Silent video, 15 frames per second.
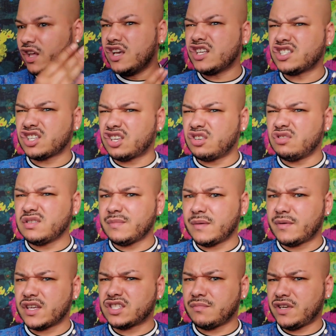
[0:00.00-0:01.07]
excuse me,
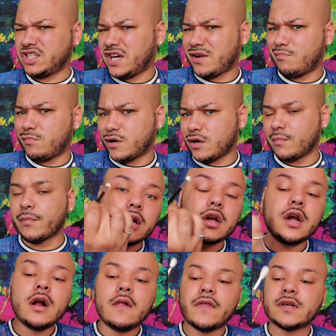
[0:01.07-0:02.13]
bitch. A bitch had a burp.
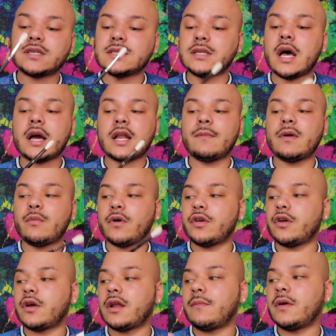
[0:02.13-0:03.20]
This is not going to be what
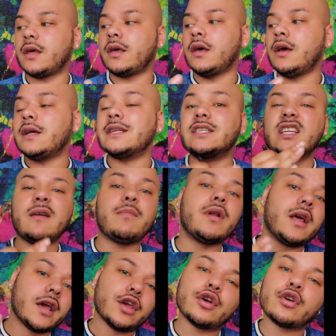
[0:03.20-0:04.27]
you're going to be
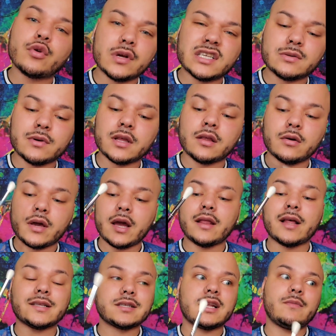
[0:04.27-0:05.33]
deepening your crease with, okay?
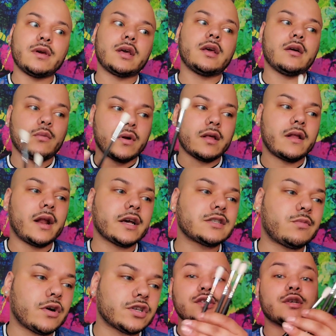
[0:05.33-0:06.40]
That's going to be one of the next
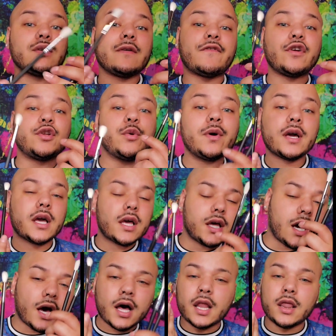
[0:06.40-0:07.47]
brushes. So if you're doing
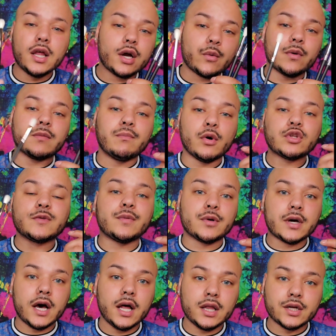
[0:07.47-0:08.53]
a look with multiple
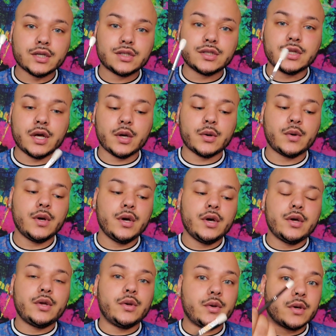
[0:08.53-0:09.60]
colors, you know,
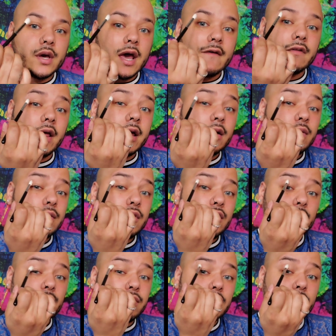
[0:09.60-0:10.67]
you have like,
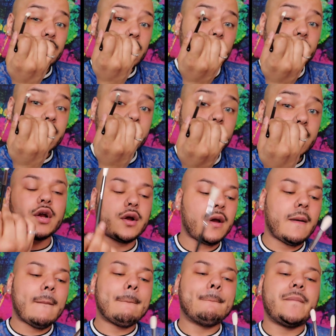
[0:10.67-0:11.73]
ooh, blue over here,
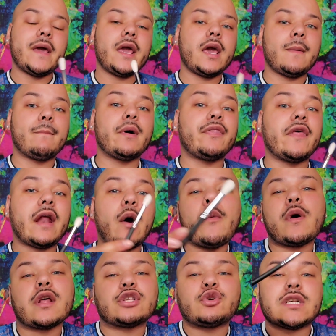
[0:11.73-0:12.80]
bam, but then I
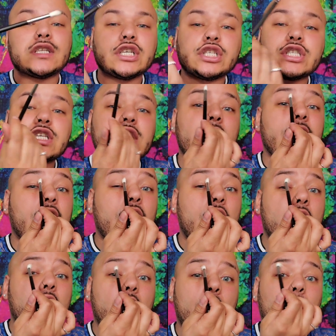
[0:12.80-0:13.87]
want to transition to like
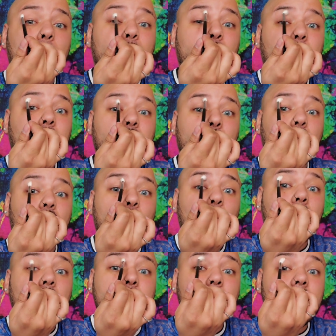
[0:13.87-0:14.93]
a pink or
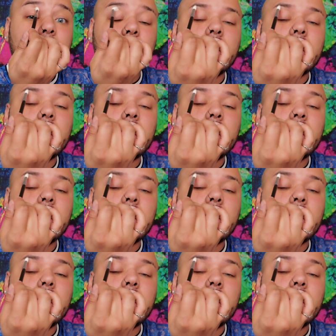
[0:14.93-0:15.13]
whatever.